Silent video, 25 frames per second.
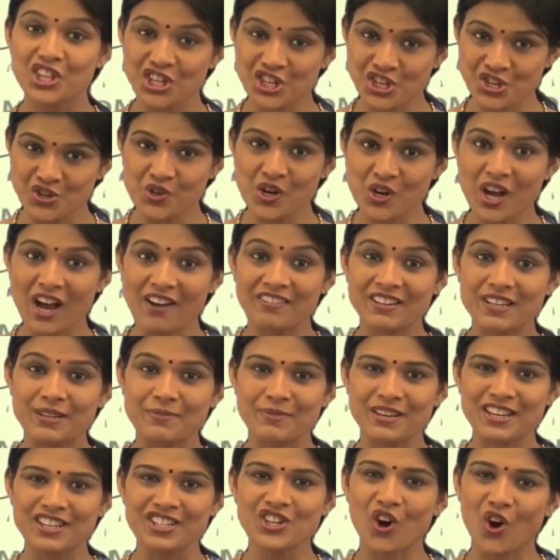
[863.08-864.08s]
The new
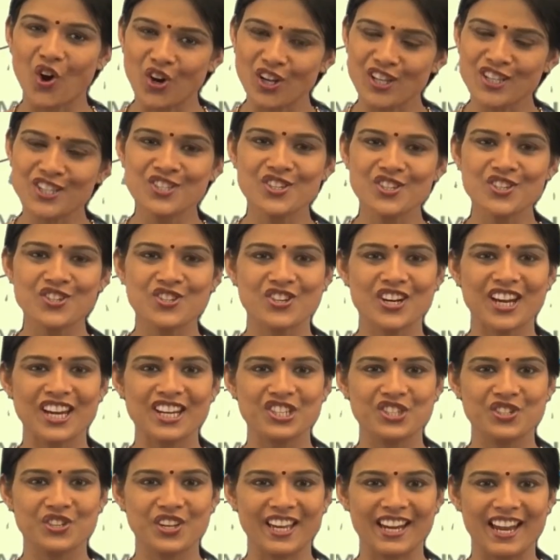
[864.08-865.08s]
government also
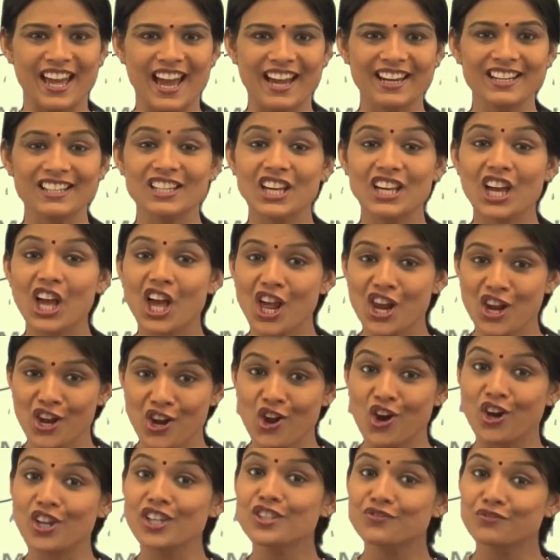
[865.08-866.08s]
tried to enact
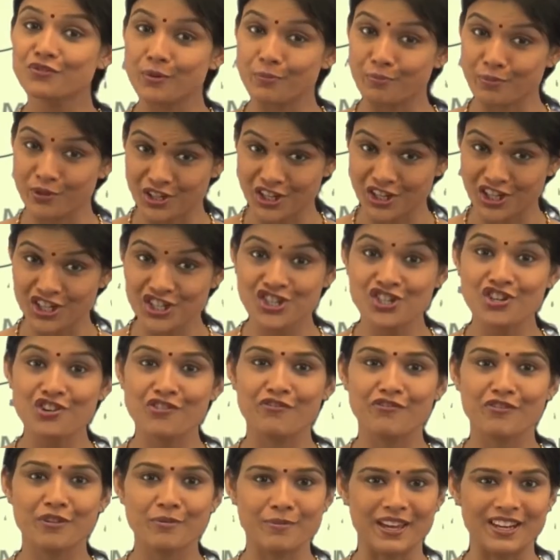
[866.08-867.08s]
laws for protection
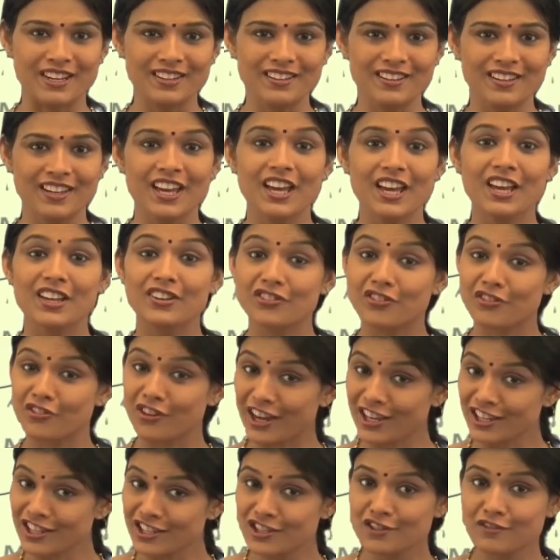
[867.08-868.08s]
of women, the
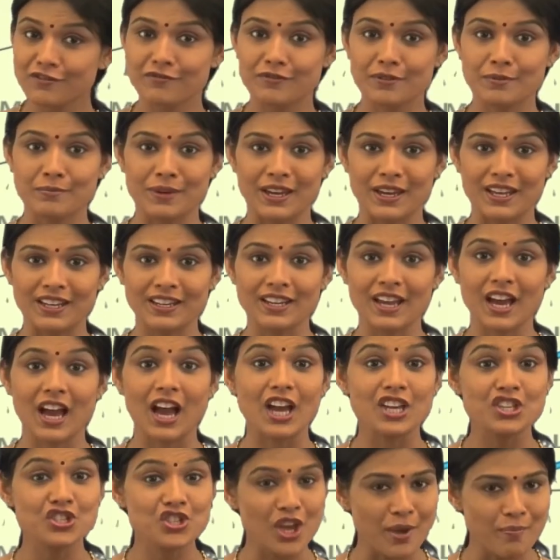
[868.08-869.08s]
rights of women,
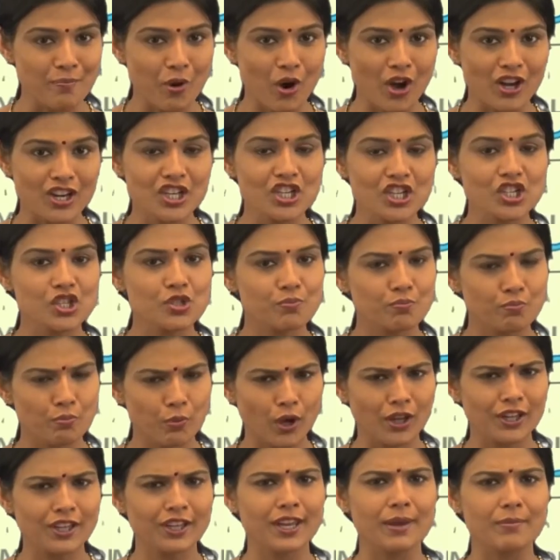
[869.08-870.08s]
and to abolish
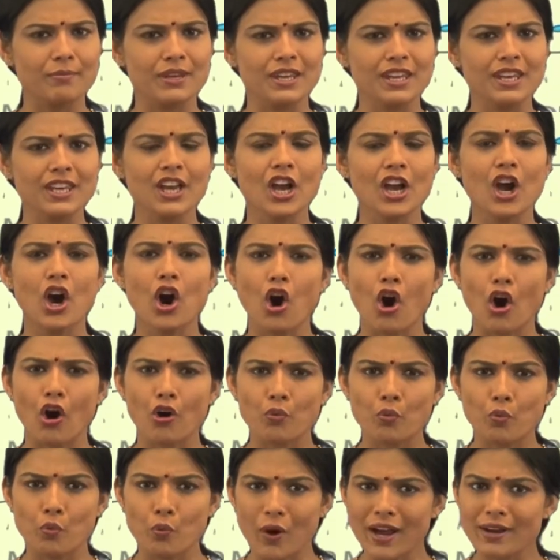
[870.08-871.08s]
polygamy
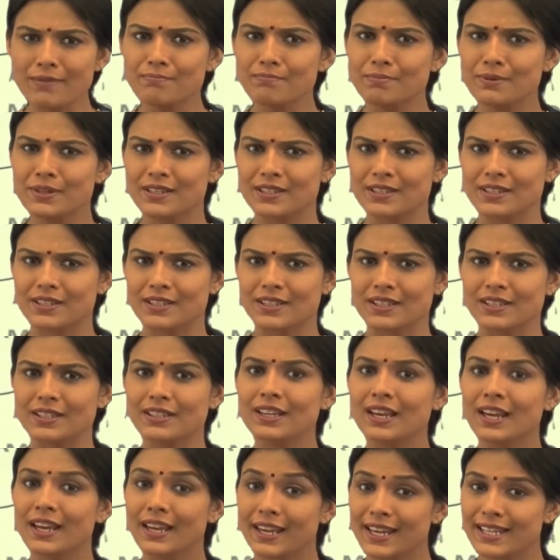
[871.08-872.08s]
or one
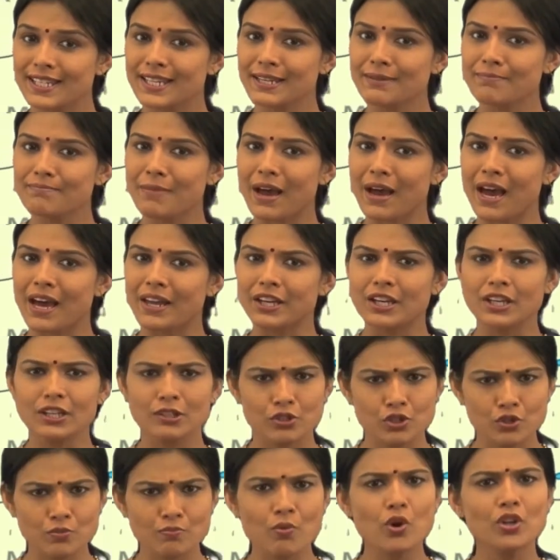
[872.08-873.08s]
person getting
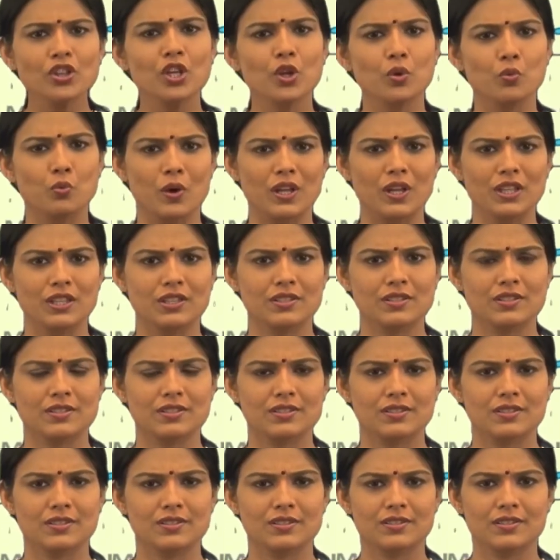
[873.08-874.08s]
married to more than once.